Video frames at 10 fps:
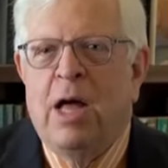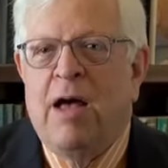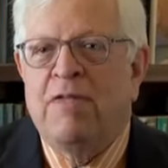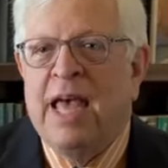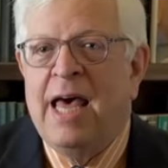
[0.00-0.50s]

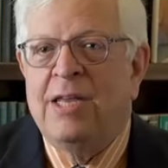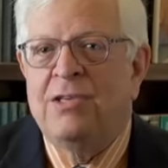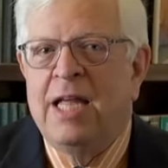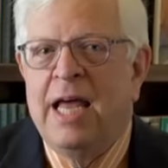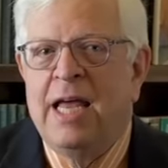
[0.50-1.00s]

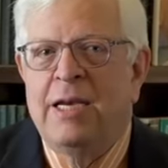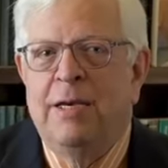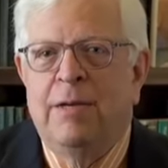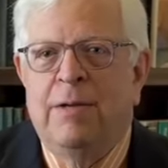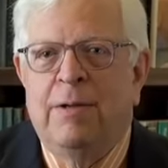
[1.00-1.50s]
Afghanistan,
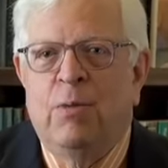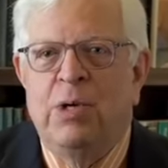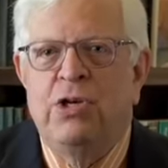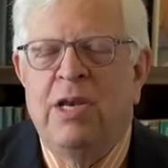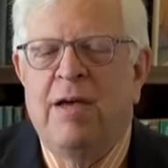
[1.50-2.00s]
we
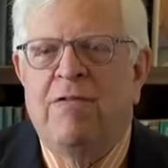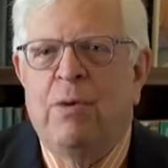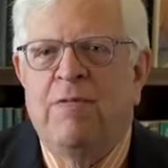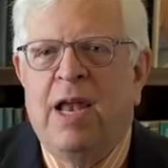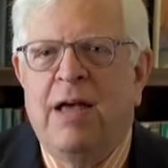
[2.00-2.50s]
should never
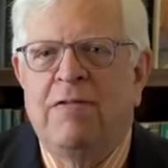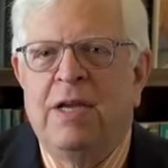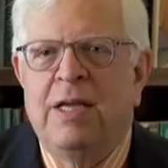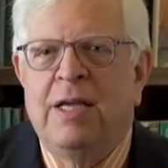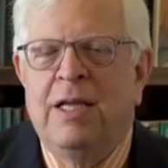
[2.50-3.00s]
have left.
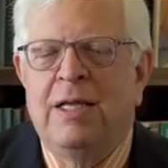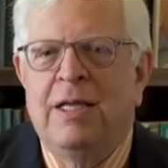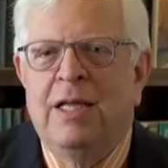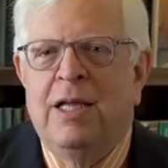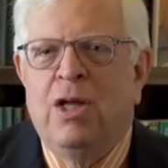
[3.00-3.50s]

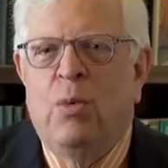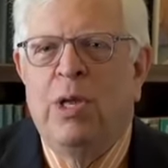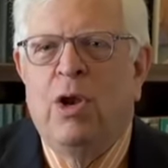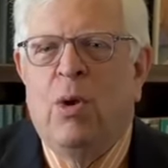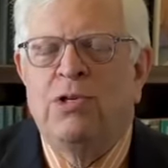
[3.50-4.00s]
We
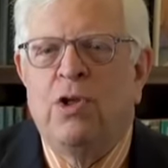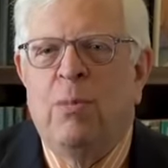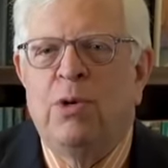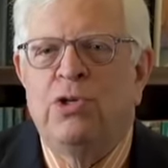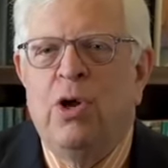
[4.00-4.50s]
lost
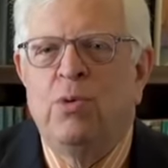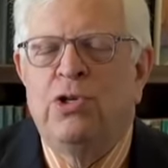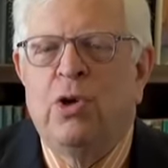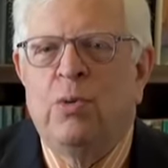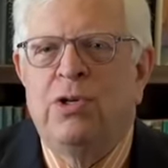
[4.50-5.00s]
almost no
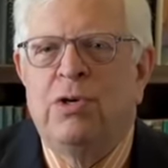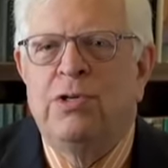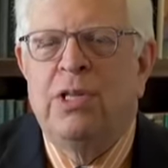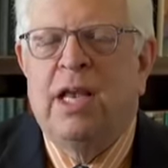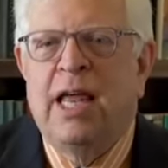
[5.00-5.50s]

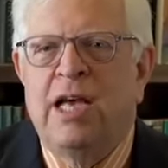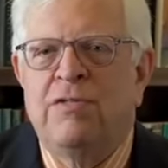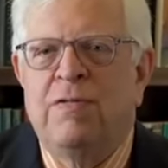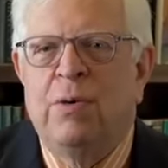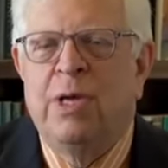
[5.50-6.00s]
soldiers in the last
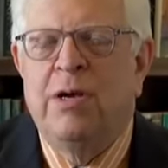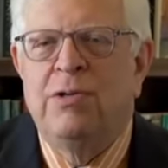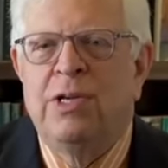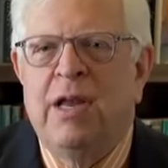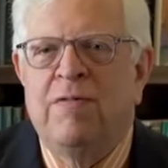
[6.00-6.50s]
few
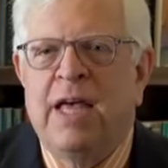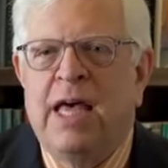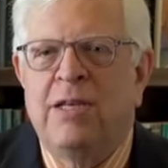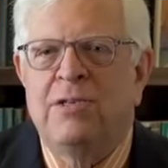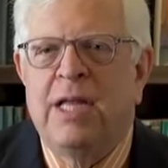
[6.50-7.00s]
years in
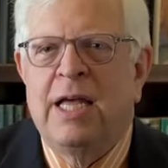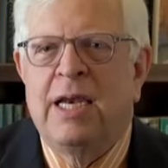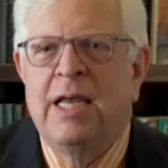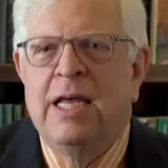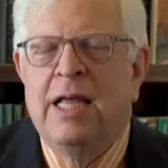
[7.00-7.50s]
Afghanistan.